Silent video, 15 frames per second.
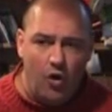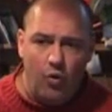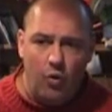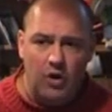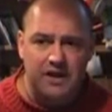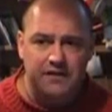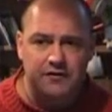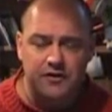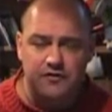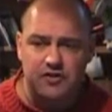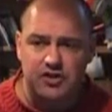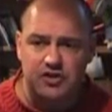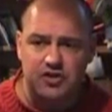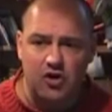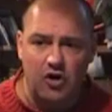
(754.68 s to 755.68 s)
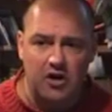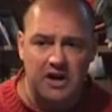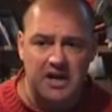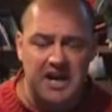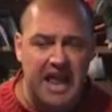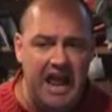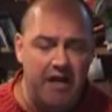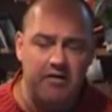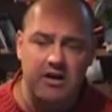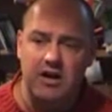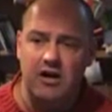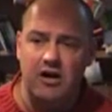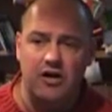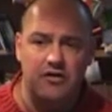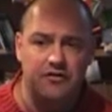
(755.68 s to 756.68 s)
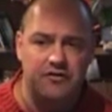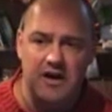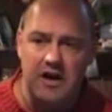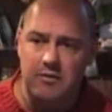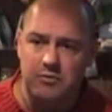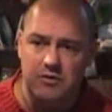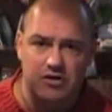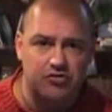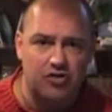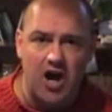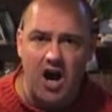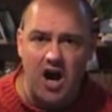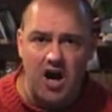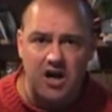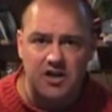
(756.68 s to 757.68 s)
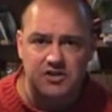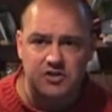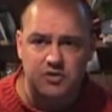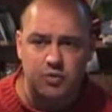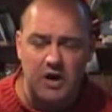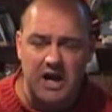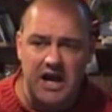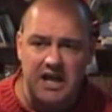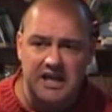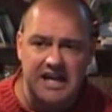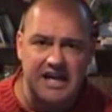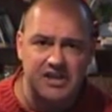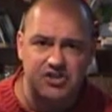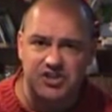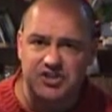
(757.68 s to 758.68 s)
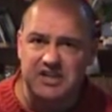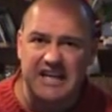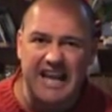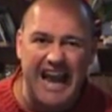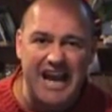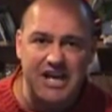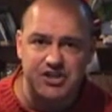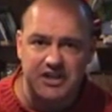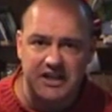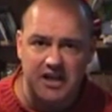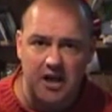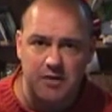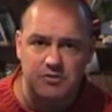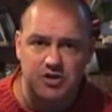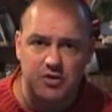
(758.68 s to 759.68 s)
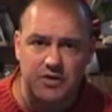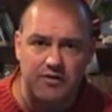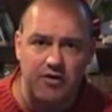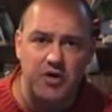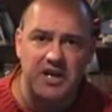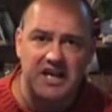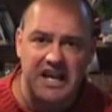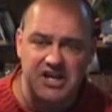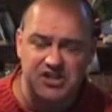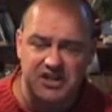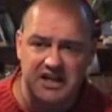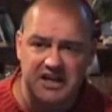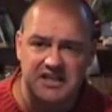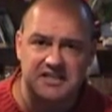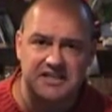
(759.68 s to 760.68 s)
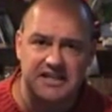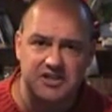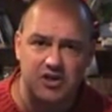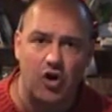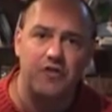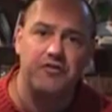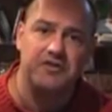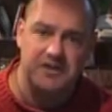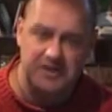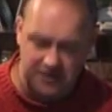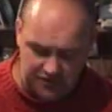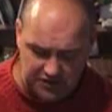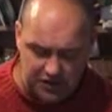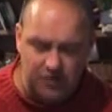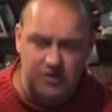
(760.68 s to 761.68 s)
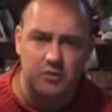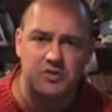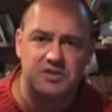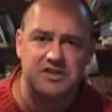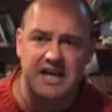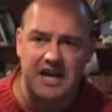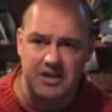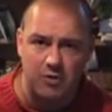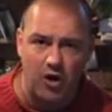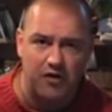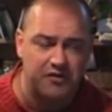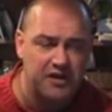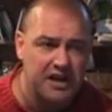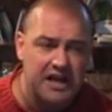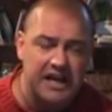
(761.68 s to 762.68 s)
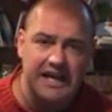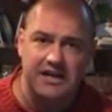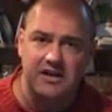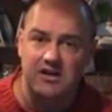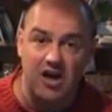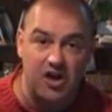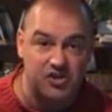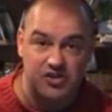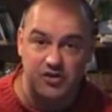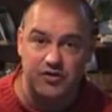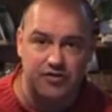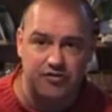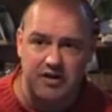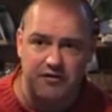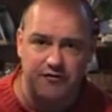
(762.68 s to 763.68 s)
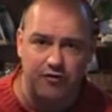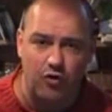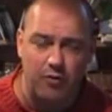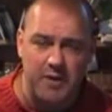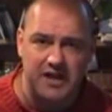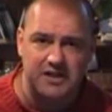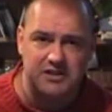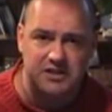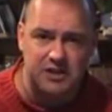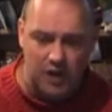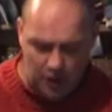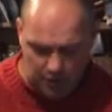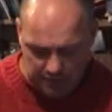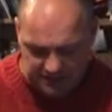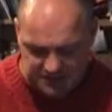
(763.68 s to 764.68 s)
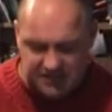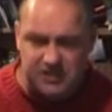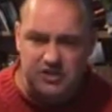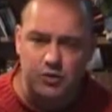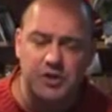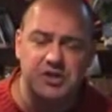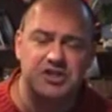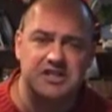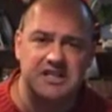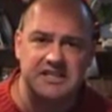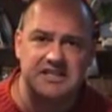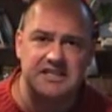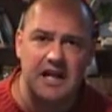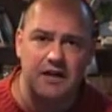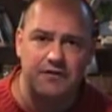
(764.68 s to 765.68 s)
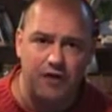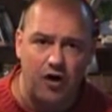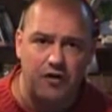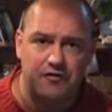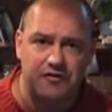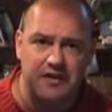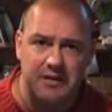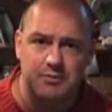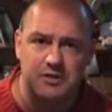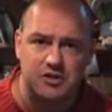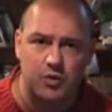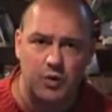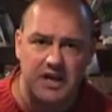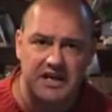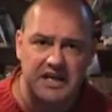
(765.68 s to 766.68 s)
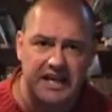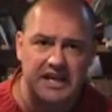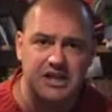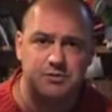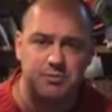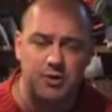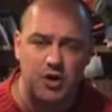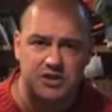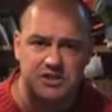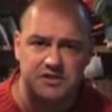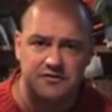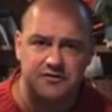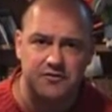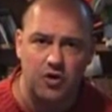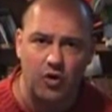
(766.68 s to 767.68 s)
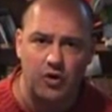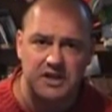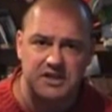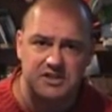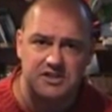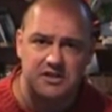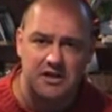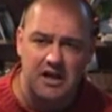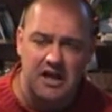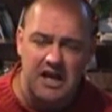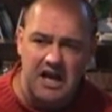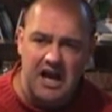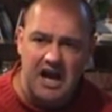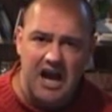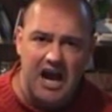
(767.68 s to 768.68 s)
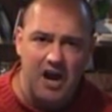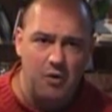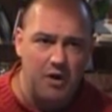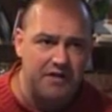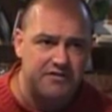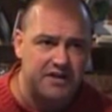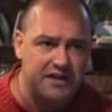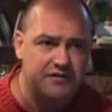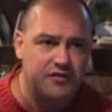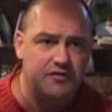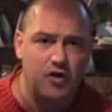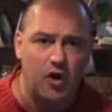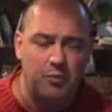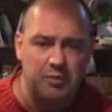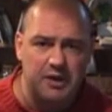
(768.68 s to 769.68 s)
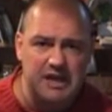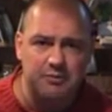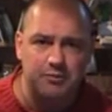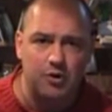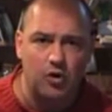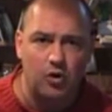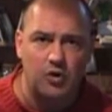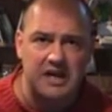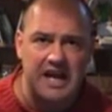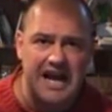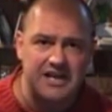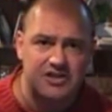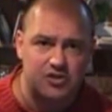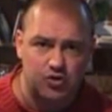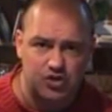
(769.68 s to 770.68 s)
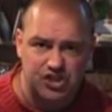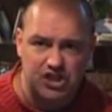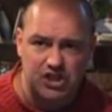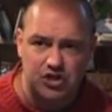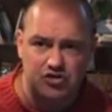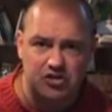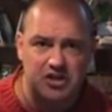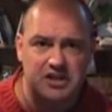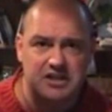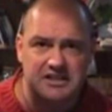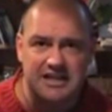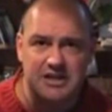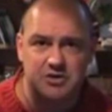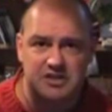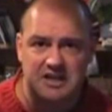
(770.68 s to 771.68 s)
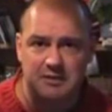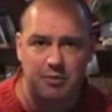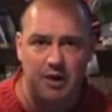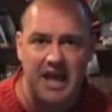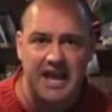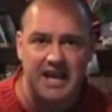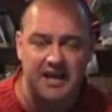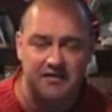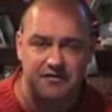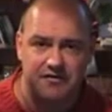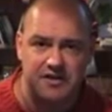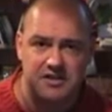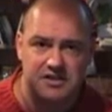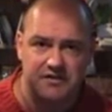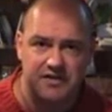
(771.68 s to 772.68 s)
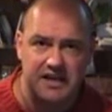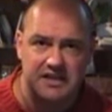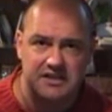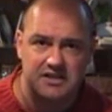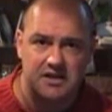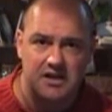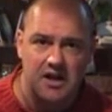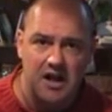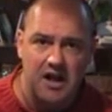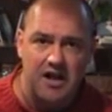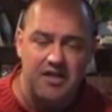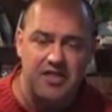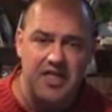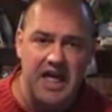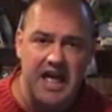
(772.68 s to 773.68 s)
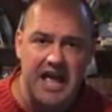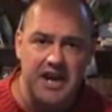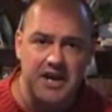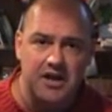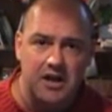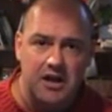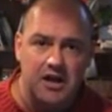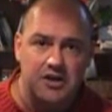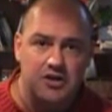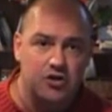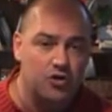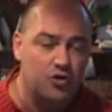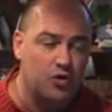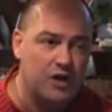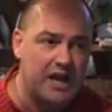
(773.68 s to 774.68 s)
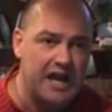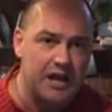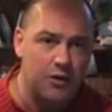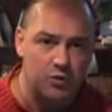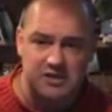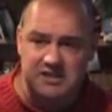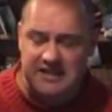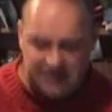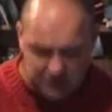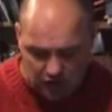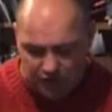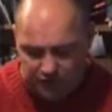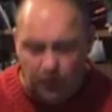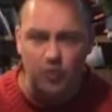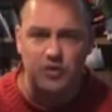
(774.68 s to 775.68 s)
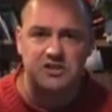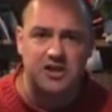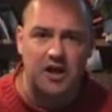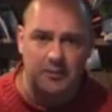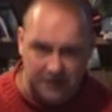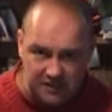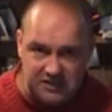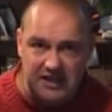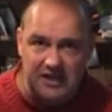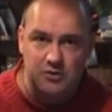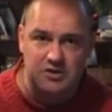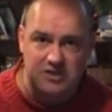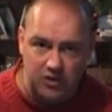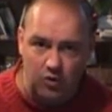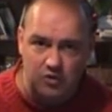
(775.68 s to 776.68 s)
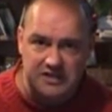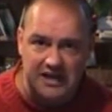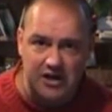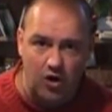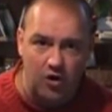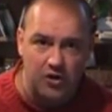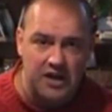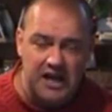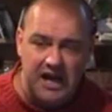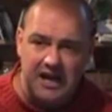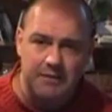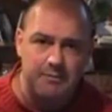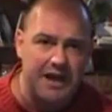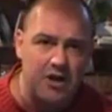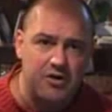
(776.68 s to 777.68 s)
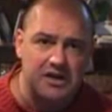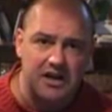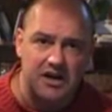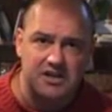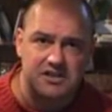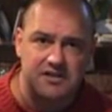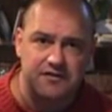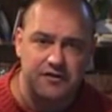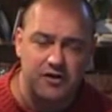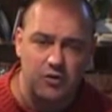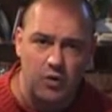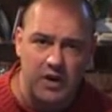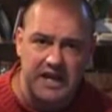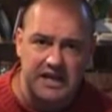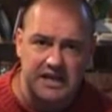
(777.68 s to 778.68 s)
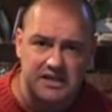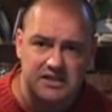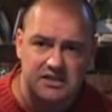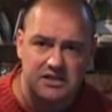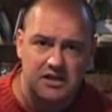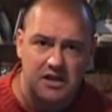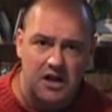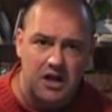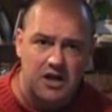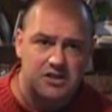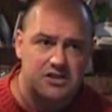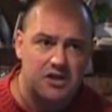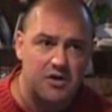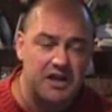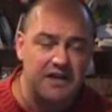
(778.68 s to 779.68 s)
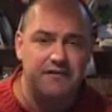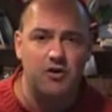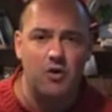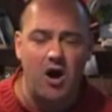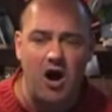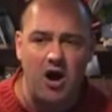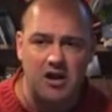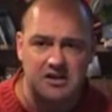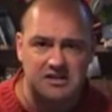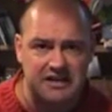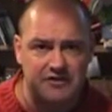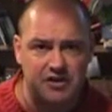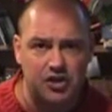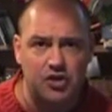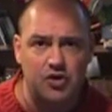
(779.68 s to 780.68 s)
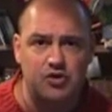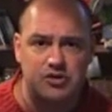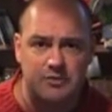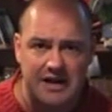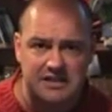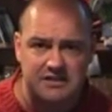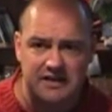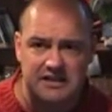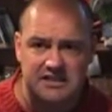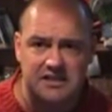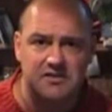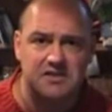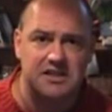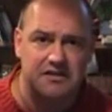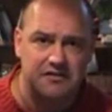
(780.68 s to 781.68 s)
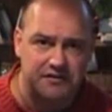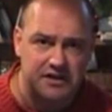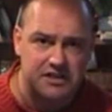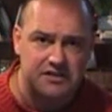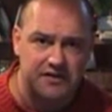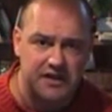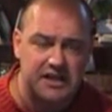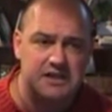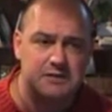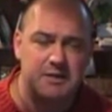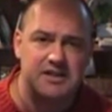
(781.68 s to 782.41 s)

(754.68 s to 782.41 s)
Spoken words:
Well, if you've just got an area of grass where cats just occasionally come to and they're only occasionally going to set it off and the unit will scare them off, it could last you 3 or 4 months because it switches itself off in between each burst of noise. However, if you've got people or cats or children continuously playing in front of it, then it will set it off all the time, continuously all day long, and it may only last a few weeks. So if you are going to have a huge amount of activity in front of it, it's